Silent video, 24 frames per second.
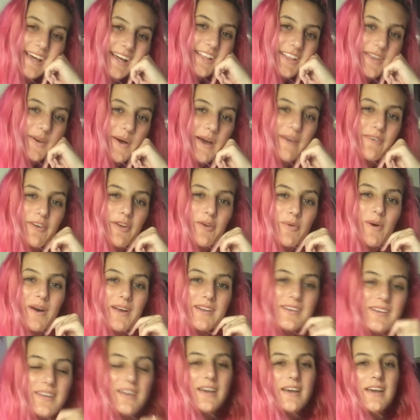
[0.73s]
Hello
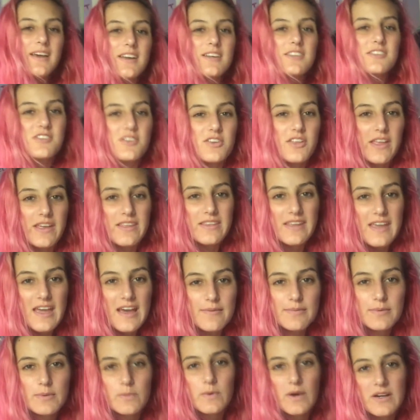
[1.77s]
everyone! So lately
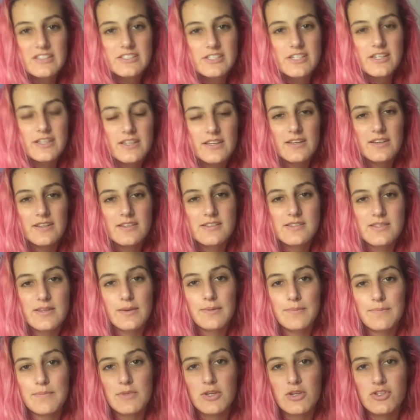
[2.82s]
I've been watching
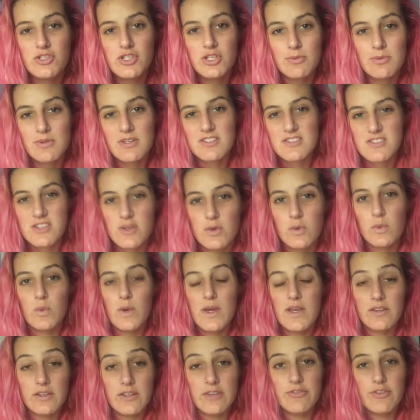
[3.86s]
some YouTubers do
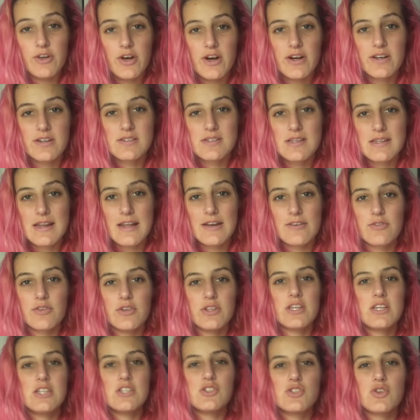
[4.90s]
weekly vlogs and I've
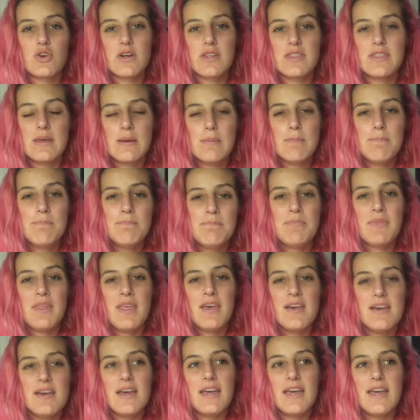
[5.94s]
really enjoyed them.
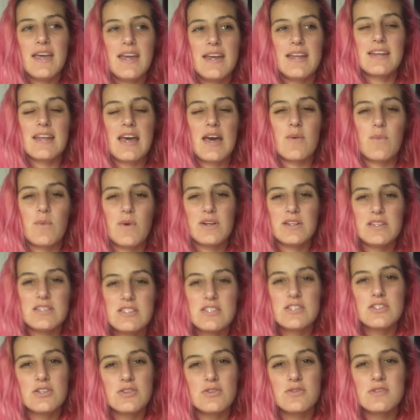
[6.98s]
And I wanted to
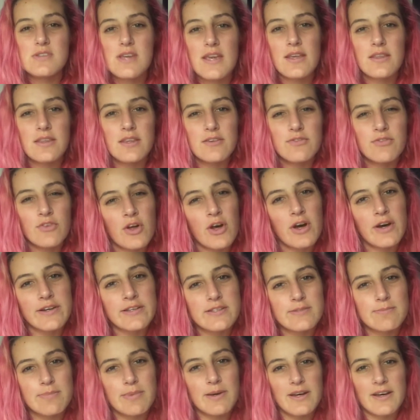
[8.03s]
do daily
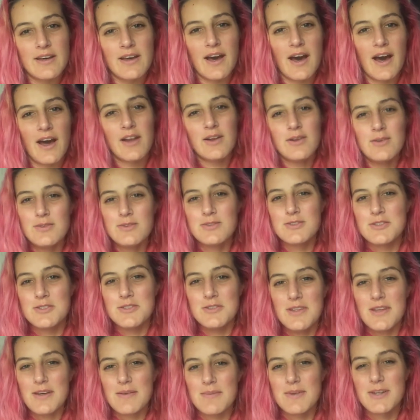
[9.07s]
vlogs, but I don't do
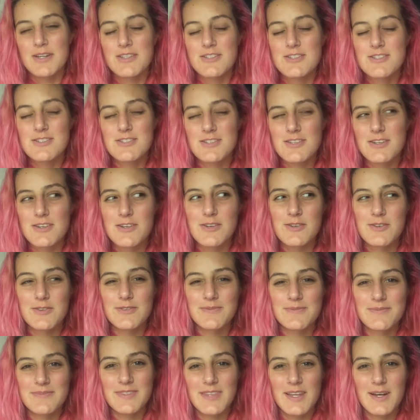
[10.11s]
that much, so
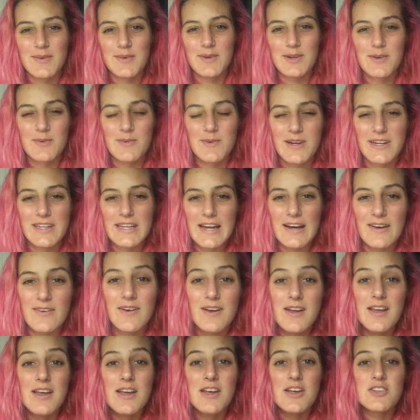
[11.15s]
that wouldn't work out.
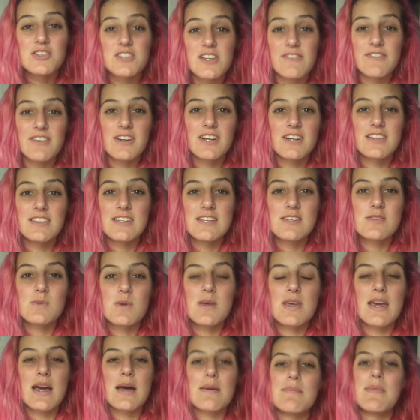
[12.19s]
So I figured this
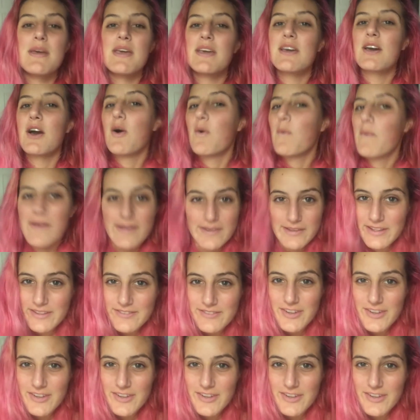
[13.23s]
week I'd make a weekly